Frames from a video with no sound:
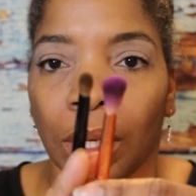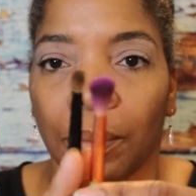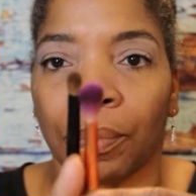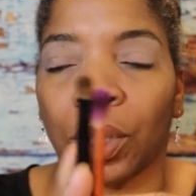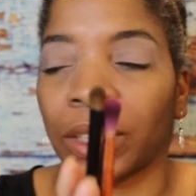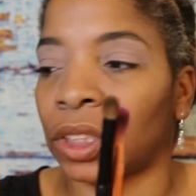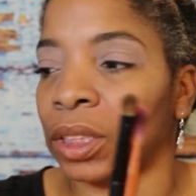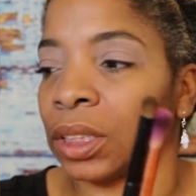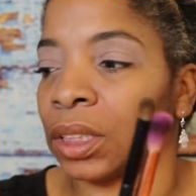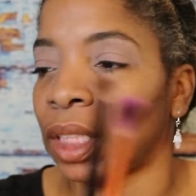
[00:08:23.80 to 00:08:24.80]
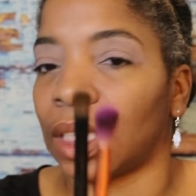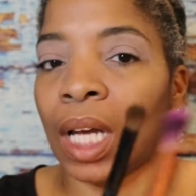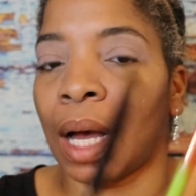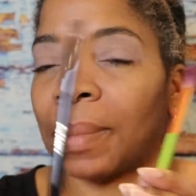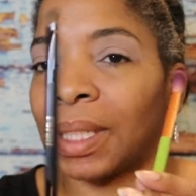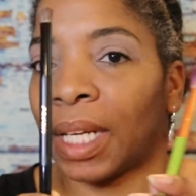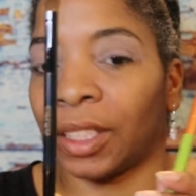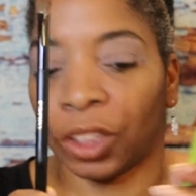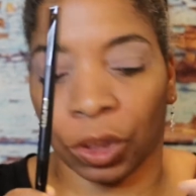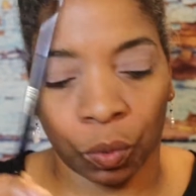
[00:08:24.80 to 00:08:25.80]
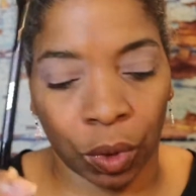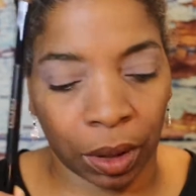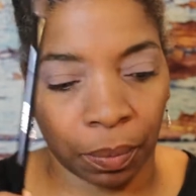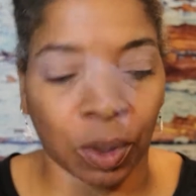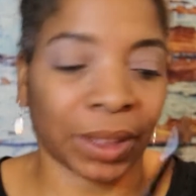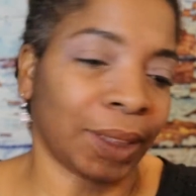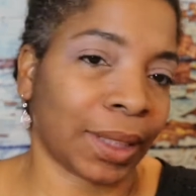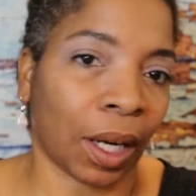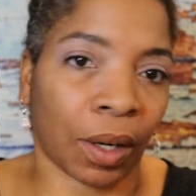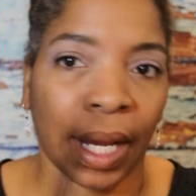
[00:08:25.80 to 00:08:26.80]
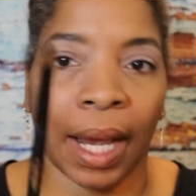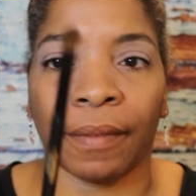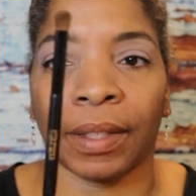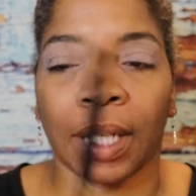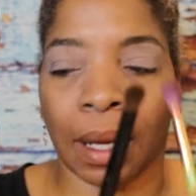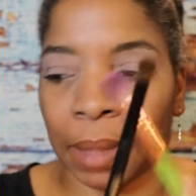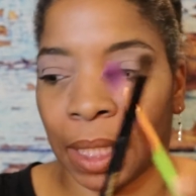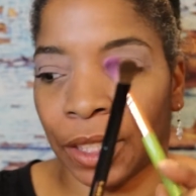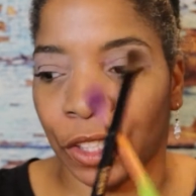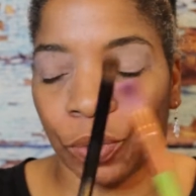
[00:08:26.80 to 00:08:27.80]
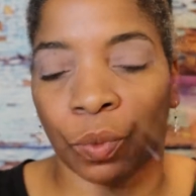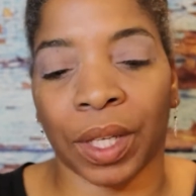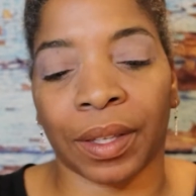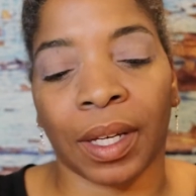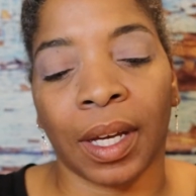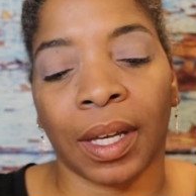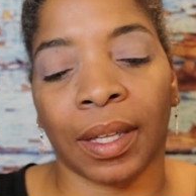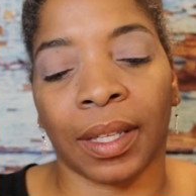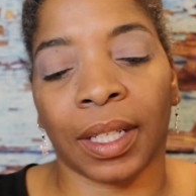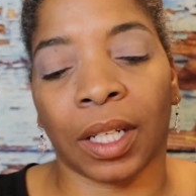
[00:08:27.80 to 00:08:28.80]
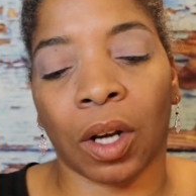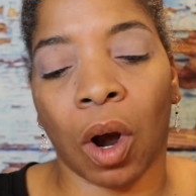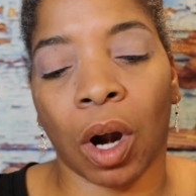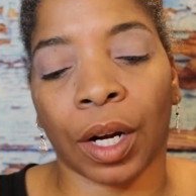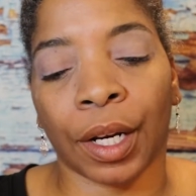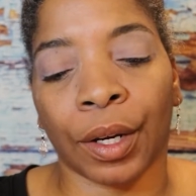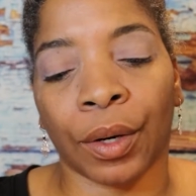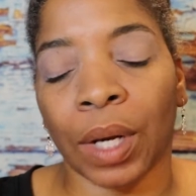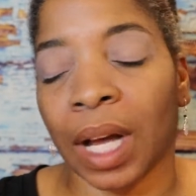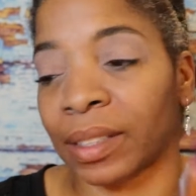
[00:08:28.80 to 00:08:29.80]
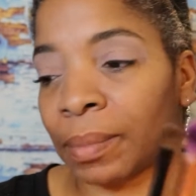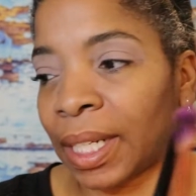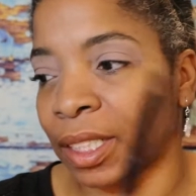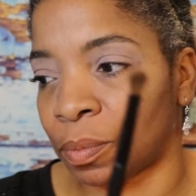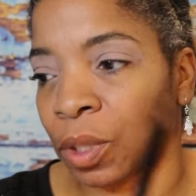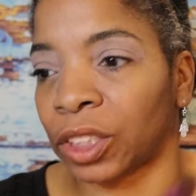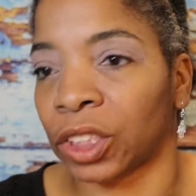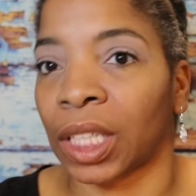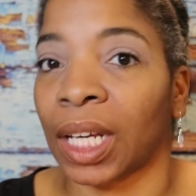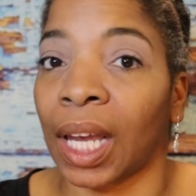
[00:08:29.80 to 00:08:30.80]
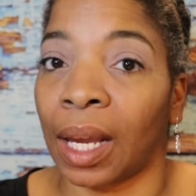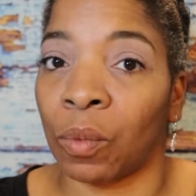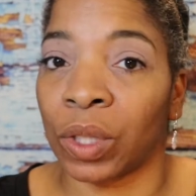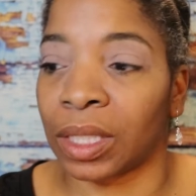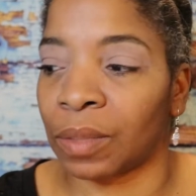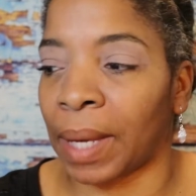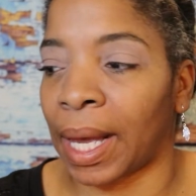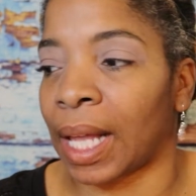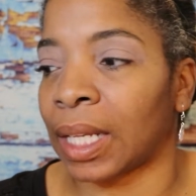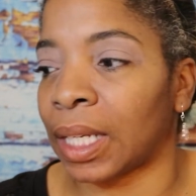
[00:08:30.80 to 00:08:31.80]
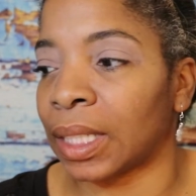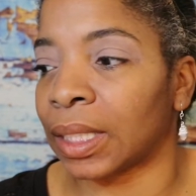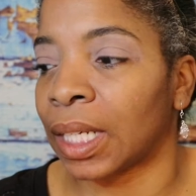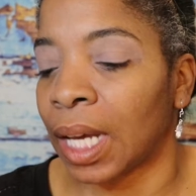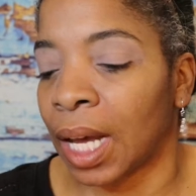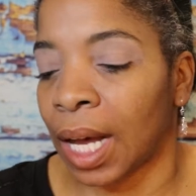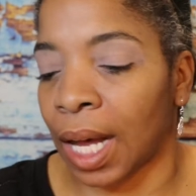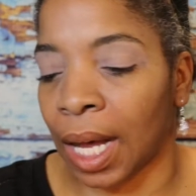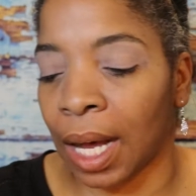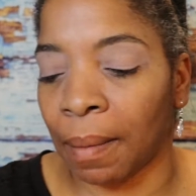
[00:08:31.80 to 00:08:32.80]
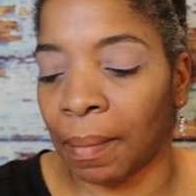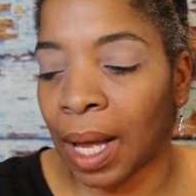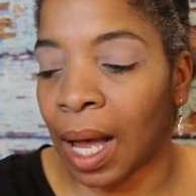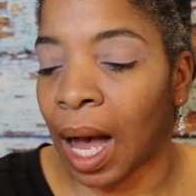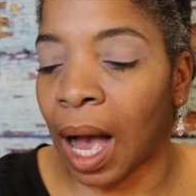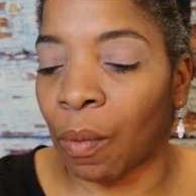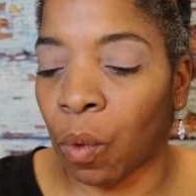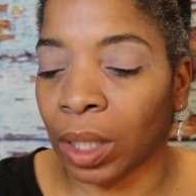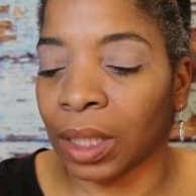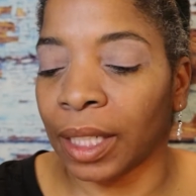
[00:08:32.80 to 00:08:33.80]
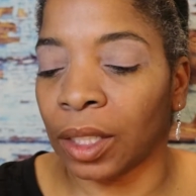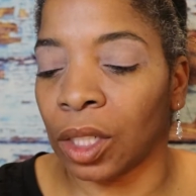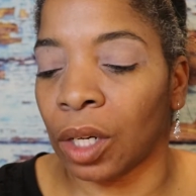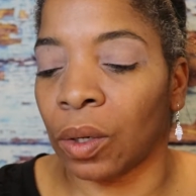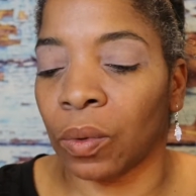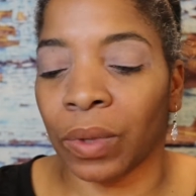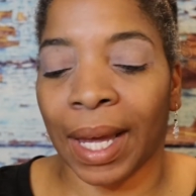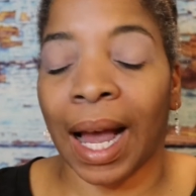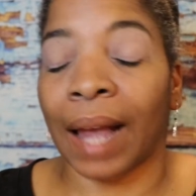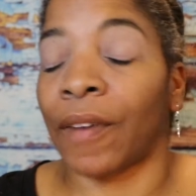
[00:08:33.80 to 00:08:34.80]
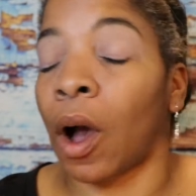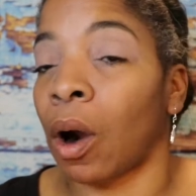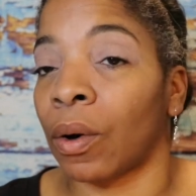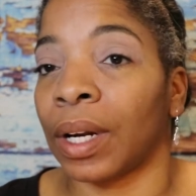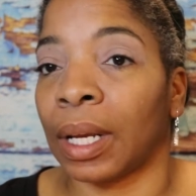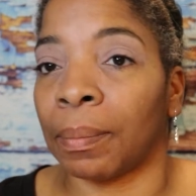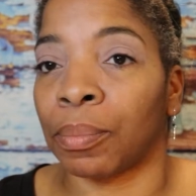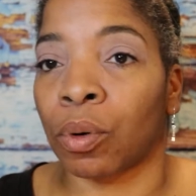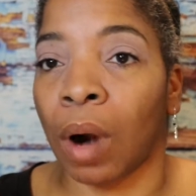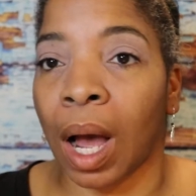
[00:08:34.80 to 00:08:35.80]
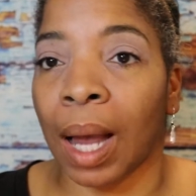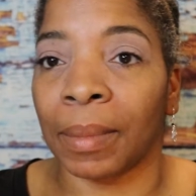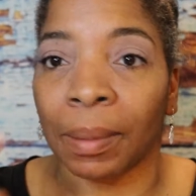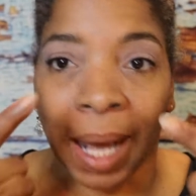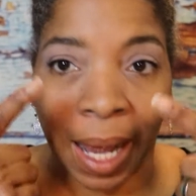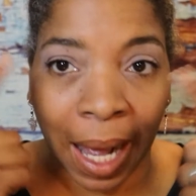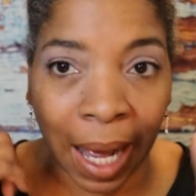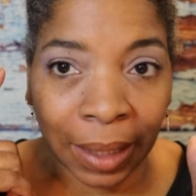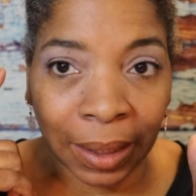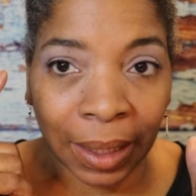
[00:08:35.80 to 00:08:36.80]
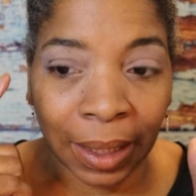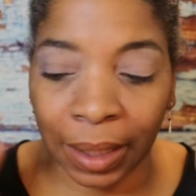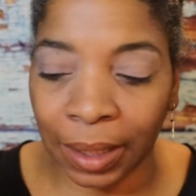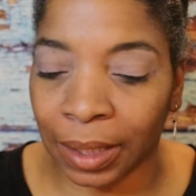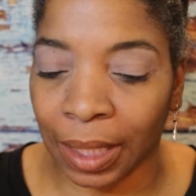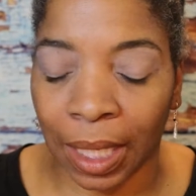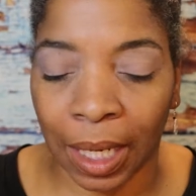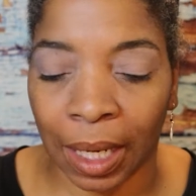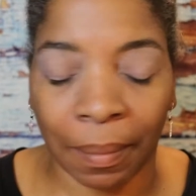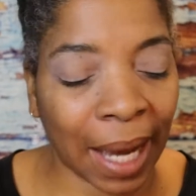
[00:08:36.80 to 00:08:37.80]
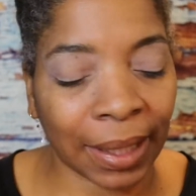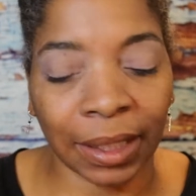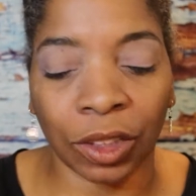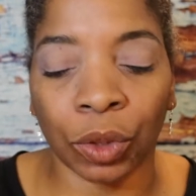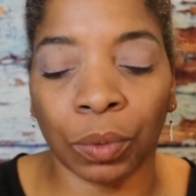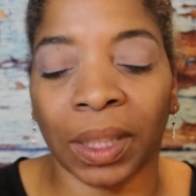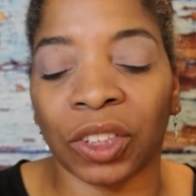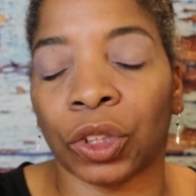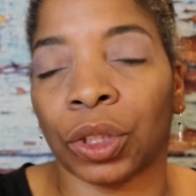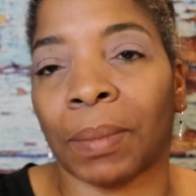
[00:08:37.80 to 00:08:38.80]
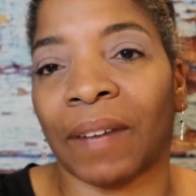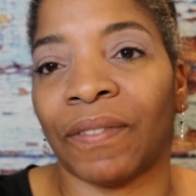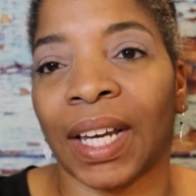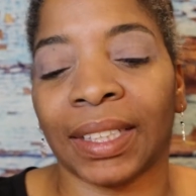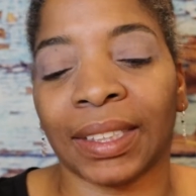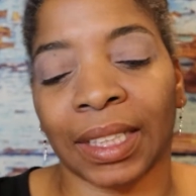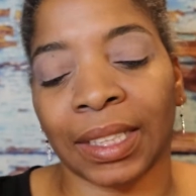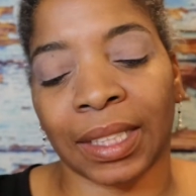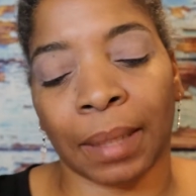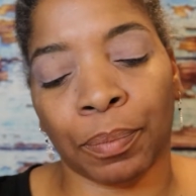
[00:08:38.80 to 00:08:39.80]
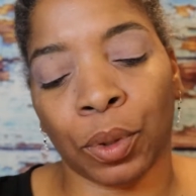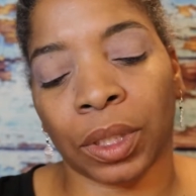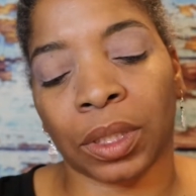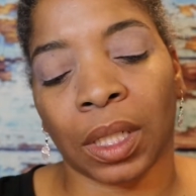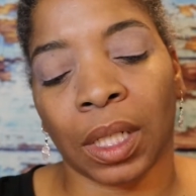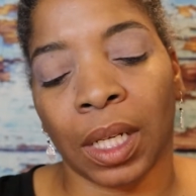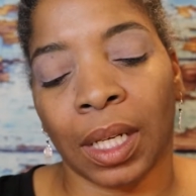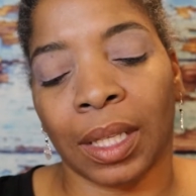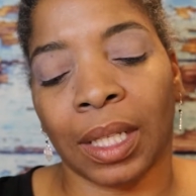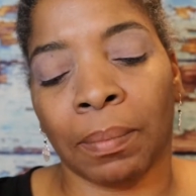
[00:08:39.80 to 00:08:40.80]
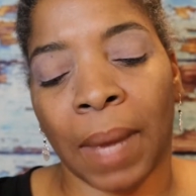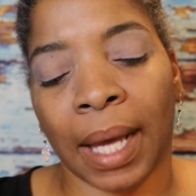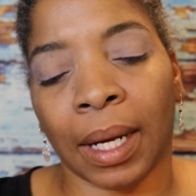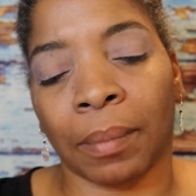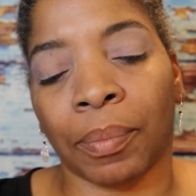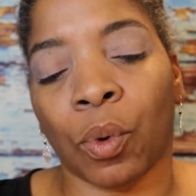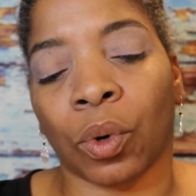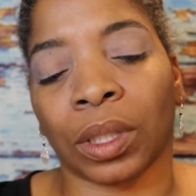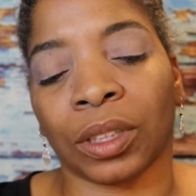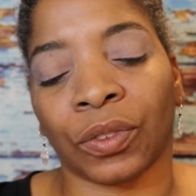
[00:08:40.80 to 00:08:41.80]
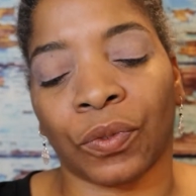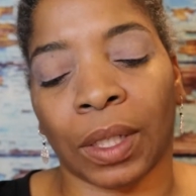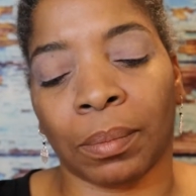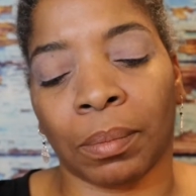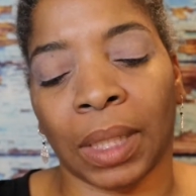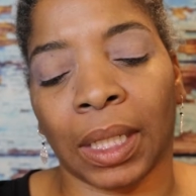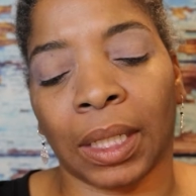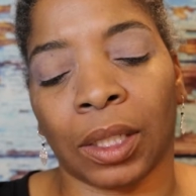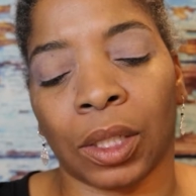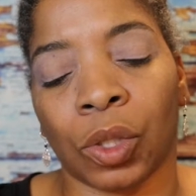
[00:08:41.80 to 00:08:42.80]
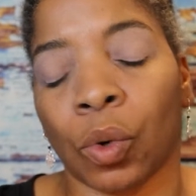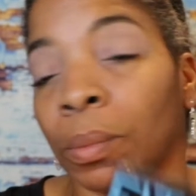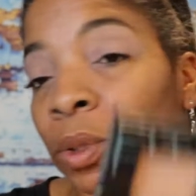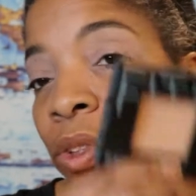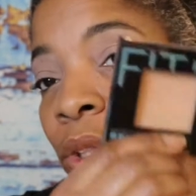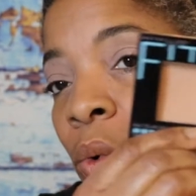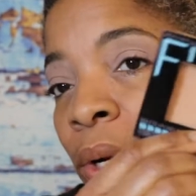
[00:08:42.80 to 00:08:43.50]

brushes in combination with the brushes I already have, in combination with the Cargo Cosmetics brush that came with this palette. I want to let you know that I've already primed my eyelids. I didn't do much to my face except put the Matte and Poreless Fit Me Normal to